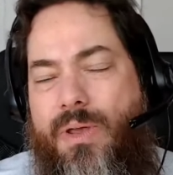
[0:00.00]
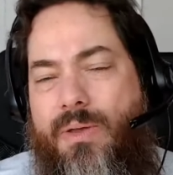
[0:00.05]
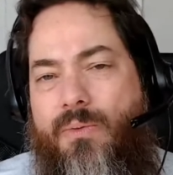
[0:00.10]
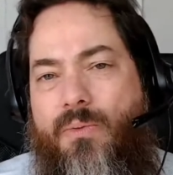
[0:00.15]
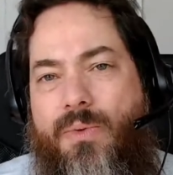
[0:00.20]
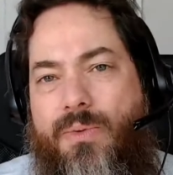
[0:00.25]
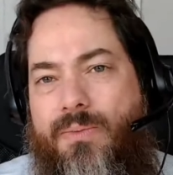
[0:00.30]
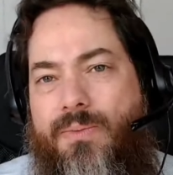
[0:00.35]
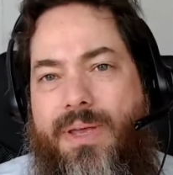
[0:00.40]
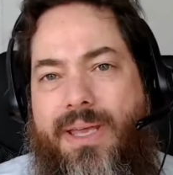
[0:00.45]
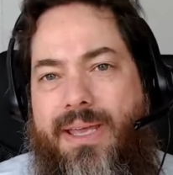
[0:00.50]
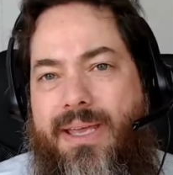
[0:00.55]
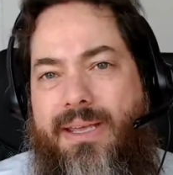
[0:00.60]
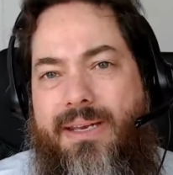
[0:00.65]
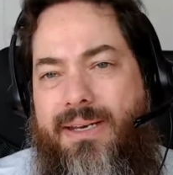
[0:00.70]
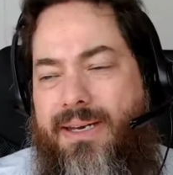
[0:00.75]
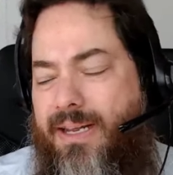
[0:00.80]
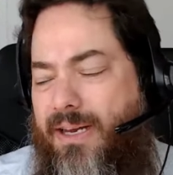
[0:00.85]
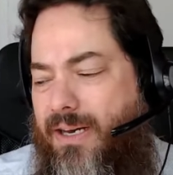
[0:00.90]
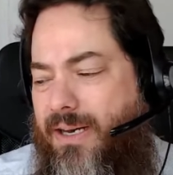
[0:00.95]
We
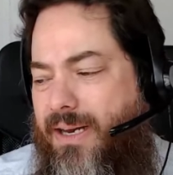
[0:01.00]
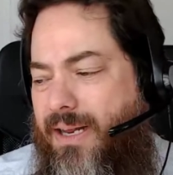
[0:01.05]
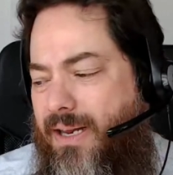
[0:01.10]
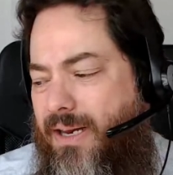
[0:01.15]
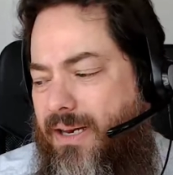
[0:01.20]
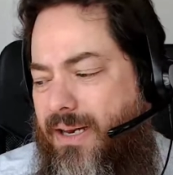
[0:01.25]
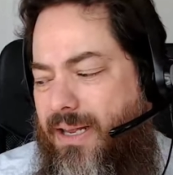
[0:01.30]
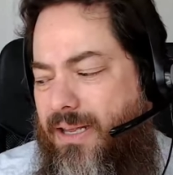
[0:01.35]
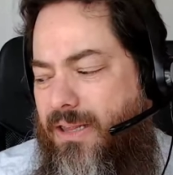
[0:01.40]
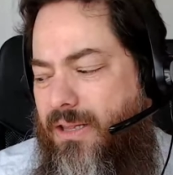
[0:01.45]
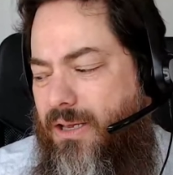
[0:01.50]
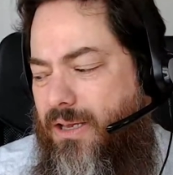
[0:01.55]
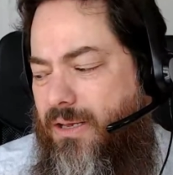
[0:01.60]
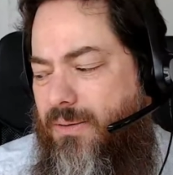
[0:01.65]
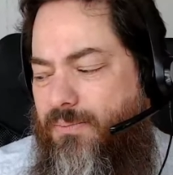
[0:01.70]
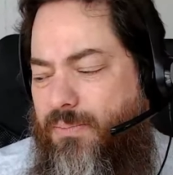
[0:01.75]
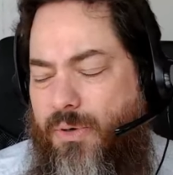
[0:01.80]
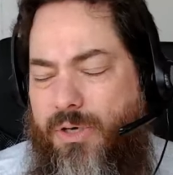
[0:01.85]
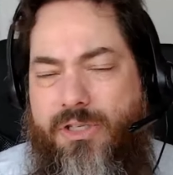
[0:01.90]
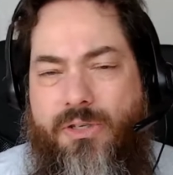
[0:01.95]
in
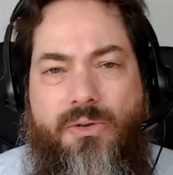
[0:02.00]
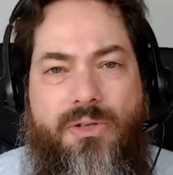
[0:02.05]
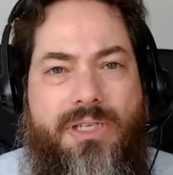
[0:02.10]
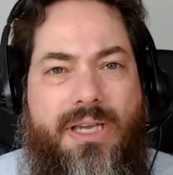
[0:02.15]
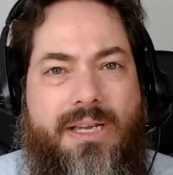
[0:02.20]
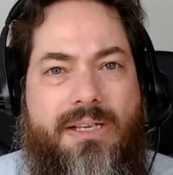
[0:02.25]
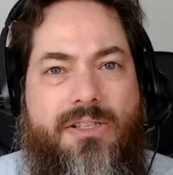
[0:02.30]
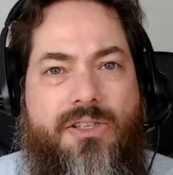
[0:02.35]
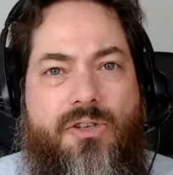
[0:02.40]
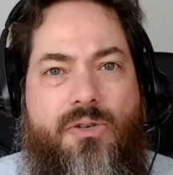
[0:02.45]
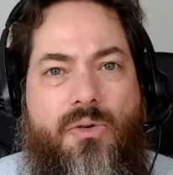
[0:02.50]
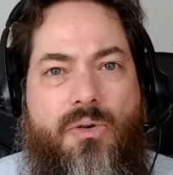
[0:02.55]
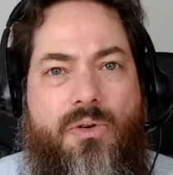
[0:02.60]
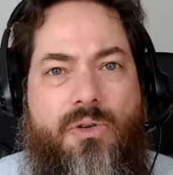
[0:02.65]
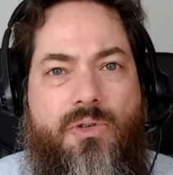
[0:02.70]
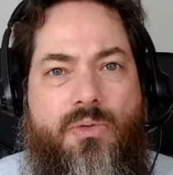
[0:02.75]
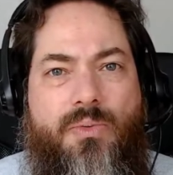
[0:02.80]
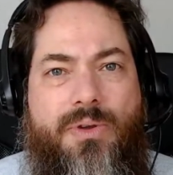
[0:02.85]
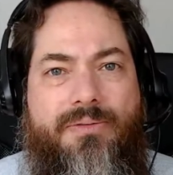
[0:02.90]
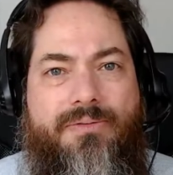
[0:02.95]
the book Suicide in
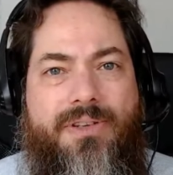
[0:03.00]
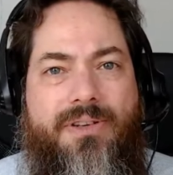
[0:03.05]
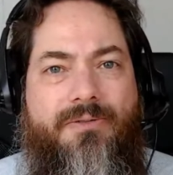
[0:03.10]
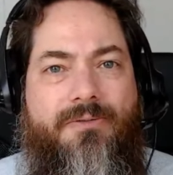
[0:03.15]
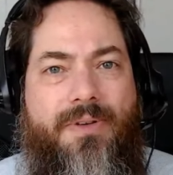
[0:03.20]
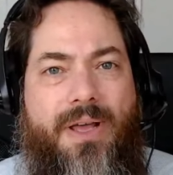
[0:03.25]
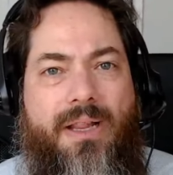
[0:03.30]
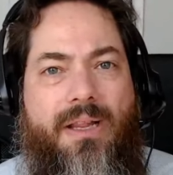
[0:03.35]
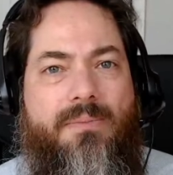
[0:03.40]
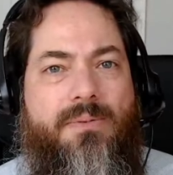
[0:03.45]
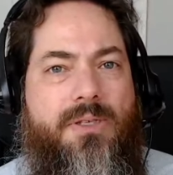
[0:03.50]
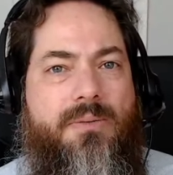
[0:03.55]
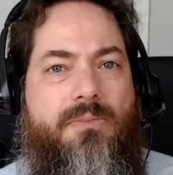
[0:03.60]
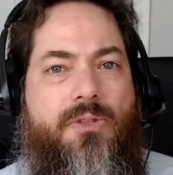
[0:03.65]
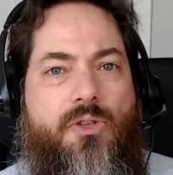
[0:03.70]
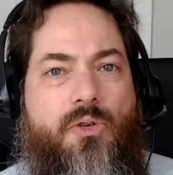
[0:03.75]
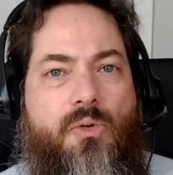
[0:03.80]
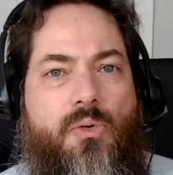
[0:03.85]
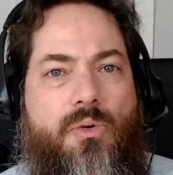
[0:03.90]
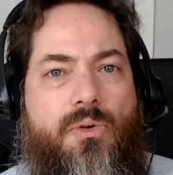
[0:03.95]
Schools, we've developed
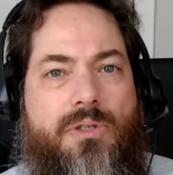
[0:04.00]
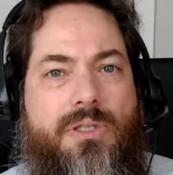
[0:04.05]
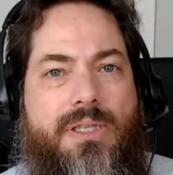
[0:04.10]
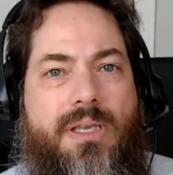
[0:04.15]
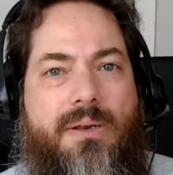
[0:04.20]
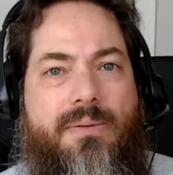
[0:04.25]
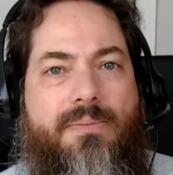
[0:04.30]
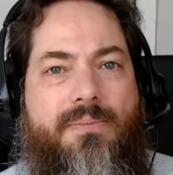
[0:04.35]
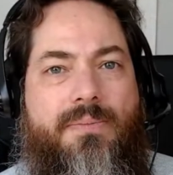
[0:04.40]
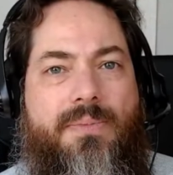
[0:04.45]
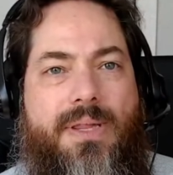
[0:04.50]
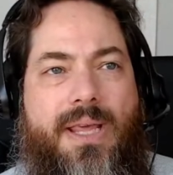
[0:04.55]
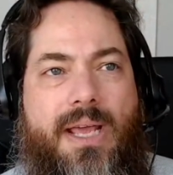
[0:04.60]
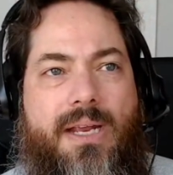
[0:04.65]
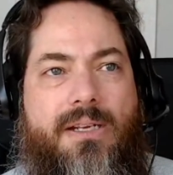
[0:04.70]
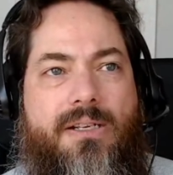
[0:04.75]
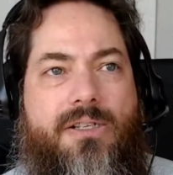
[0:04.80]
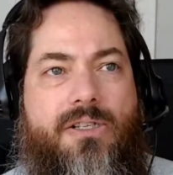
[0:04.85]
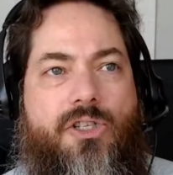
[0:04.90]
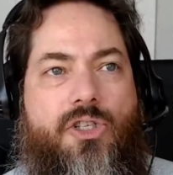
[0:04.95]
some tools
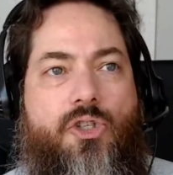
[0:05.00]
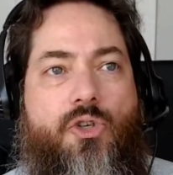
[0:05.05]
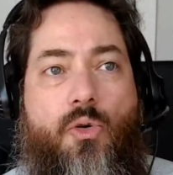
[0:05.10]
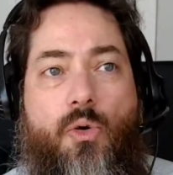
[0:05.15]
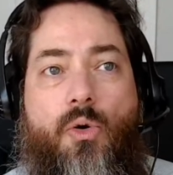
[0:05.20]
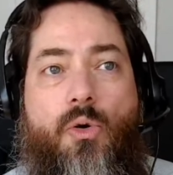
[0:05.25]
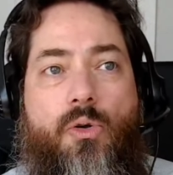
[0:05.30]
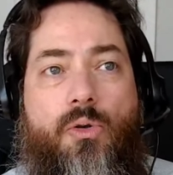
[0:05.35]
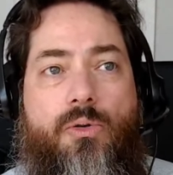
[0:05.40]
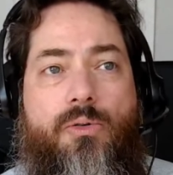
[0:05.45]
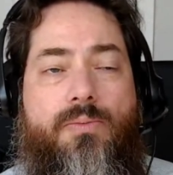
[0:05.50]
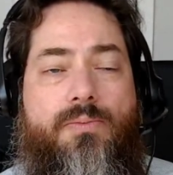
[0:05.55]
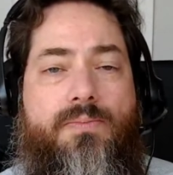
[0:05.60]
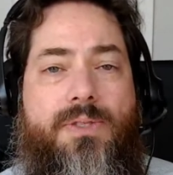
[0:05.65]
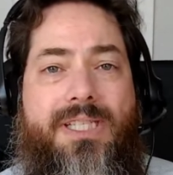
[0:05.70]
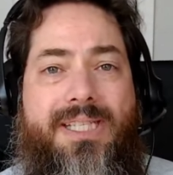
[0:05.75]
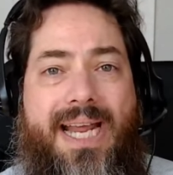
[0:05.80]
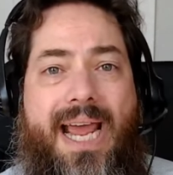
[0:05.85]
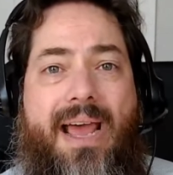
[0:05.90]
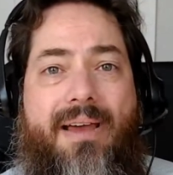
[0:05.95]
that school
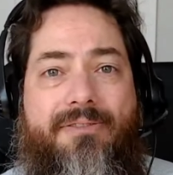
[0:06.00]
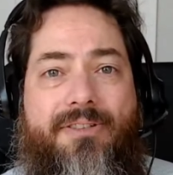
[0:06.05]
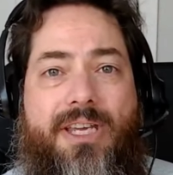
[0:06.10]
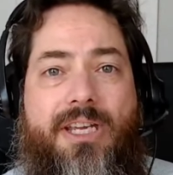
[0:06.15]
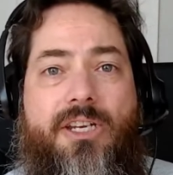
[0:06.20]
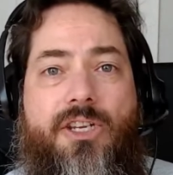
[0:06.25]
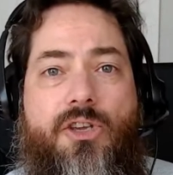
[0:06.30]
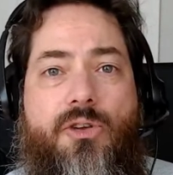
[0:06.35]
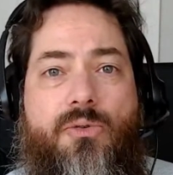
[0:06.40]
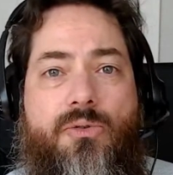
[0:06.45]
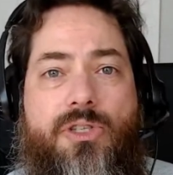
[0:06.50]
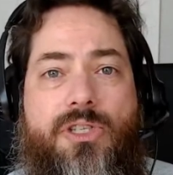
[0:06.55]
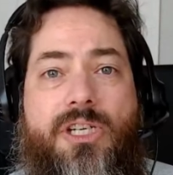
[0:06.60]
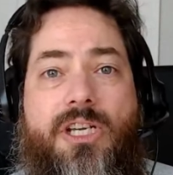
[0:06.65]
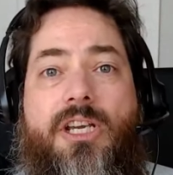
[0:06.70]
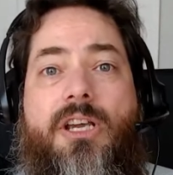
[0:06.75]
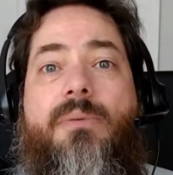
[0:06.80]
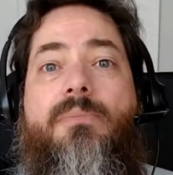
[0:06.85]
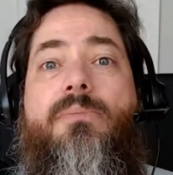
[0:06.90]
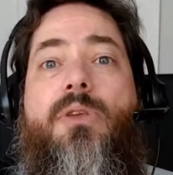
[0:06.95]
staff can use
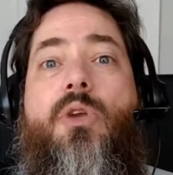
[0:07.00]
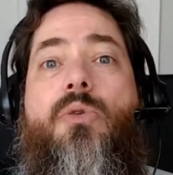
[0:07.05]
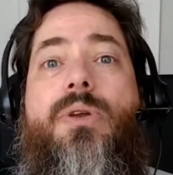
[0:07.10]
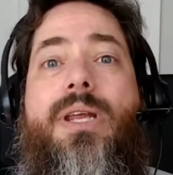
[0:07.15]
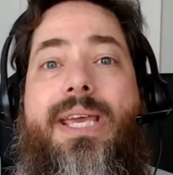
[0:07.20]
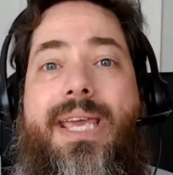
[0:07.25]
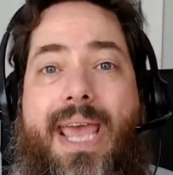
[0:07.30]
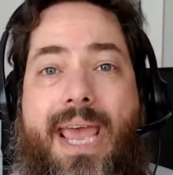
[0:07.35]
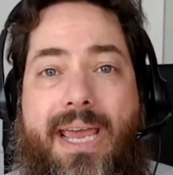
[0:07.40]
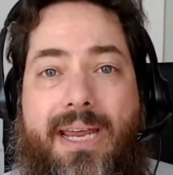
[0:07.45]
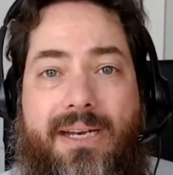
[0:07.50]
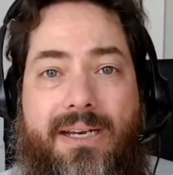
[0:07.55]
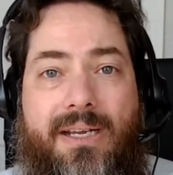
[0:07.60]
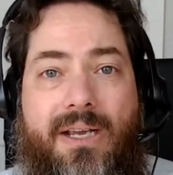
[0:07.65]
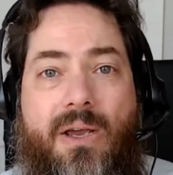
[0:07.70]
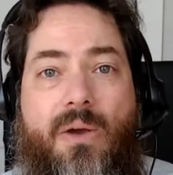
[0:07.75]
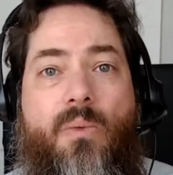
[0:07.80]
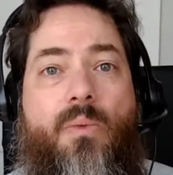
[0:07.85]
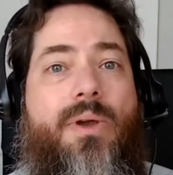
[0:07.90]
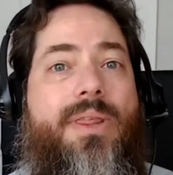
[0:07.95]
to communicate
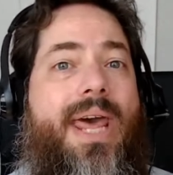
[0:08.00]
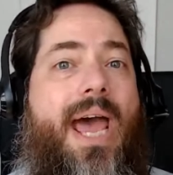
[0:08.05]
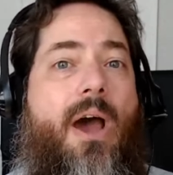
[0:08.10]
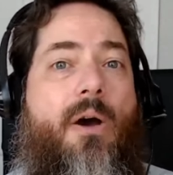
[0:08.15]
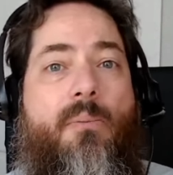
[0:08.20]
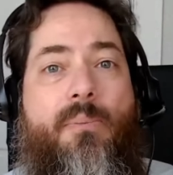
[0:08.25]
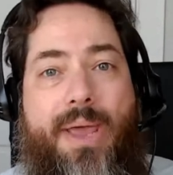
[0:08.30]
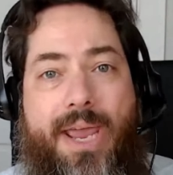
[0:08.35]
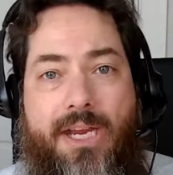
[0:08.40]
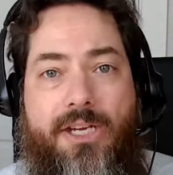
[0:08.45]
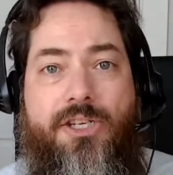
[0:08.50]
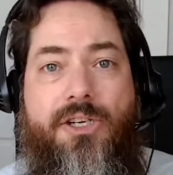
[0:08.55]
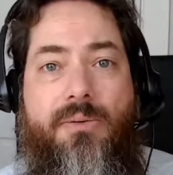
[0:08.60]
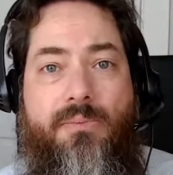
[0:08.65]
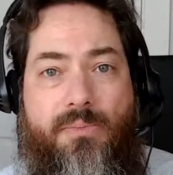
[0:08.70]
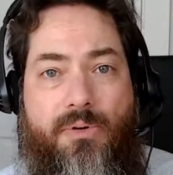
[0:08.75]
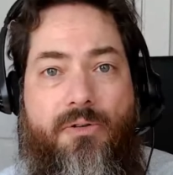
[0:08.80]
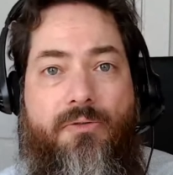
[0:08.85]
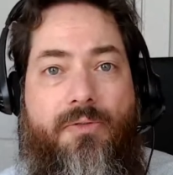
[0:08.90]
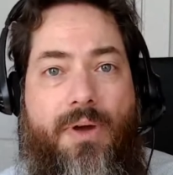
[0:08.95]
with
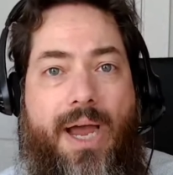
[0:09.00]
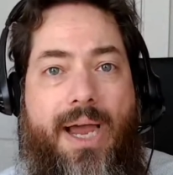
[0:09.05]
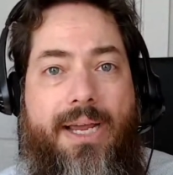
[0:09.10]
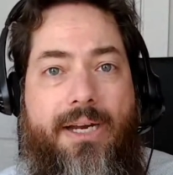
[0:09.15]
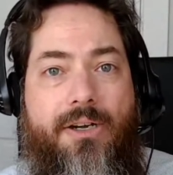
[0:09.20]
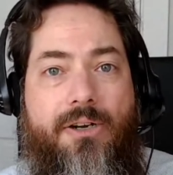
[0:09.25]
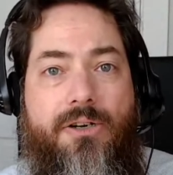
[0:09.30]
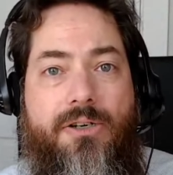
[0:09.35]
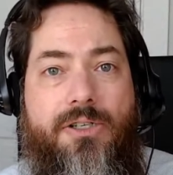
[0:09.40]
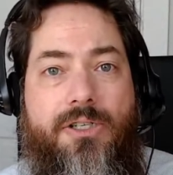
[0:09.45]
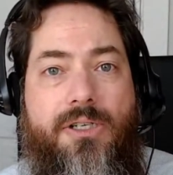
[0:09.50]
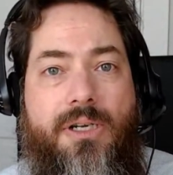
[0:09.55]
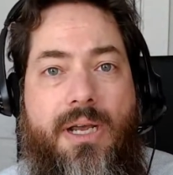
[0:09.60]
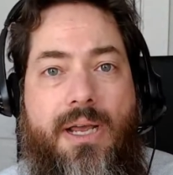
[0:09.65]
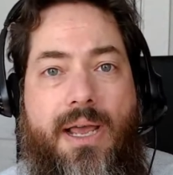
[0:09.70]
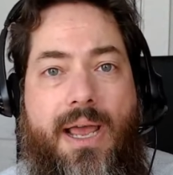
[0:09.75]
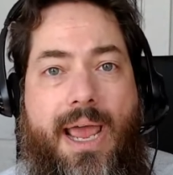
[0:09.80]
outpatient providers.